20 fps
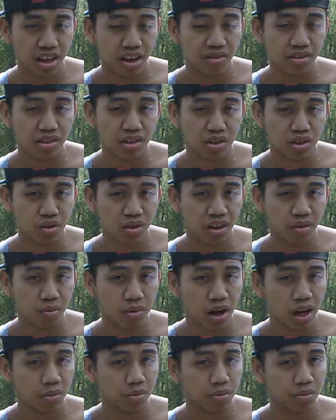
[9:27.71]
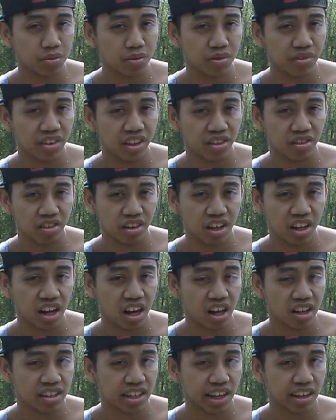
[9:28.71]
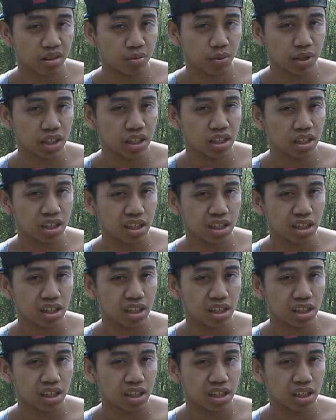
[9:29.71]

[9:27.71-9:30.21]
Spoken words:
If you do have problems, feel free to contact me.